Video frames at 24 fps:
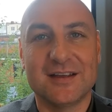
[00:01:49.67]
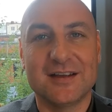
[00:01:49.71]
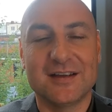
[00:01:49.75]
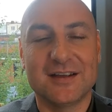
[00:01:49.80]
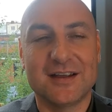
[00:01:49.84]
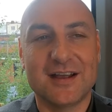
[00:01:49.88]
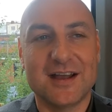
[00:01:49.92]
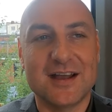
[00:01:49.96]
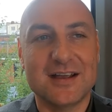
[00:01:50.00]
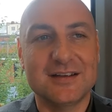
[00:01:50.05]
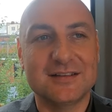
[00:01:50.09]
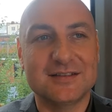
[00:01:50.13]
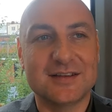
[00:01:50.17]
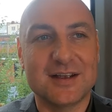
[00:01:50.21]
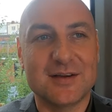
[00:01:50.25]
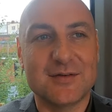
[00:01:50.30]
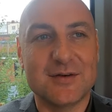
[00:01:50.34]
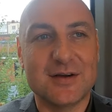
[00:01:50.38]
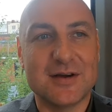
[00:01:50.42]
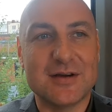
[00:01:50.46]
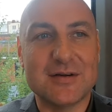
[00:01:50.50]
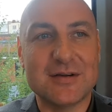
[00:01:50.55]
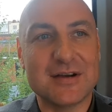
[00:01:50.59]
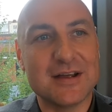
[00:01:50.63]
Okay,
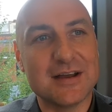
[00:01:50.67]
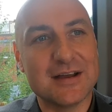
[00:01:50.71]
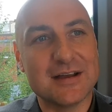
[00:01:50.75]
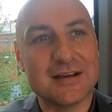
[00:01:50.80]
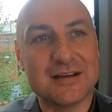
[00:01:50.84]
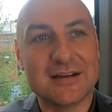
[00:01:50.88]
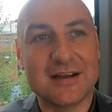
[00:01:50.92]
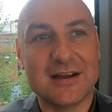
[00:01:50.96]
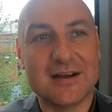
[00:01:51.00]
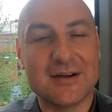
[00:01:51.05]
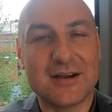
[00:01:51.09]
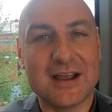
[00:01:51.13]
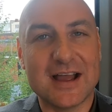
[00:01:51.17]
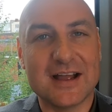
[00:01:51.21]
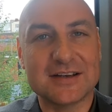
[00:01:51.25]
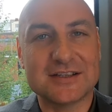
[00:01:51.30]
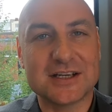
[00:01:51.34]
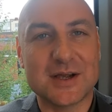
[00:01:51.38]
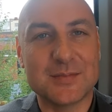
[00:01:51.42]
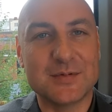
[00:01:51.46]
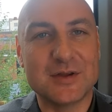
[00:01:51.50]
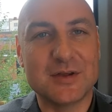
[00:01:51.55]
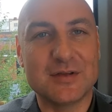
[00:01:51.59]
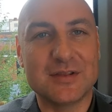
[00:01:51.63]
so I'll
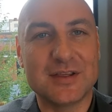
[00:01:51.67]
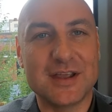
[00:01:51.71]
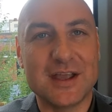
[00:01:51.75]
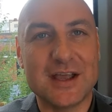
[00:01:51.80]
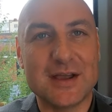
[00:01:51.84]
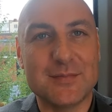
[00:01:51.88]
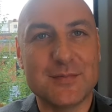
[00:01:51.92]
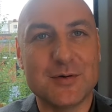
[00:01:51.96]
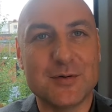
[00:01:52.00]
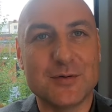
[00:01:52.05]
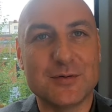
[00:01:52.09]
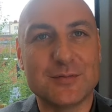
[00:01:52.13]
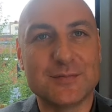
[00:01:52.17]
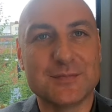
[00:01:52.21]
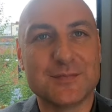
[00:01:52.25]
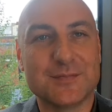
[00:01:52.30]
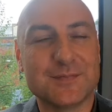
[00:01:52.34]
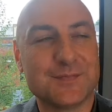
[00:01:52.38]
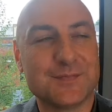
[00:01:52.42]
catch up with you at the airport.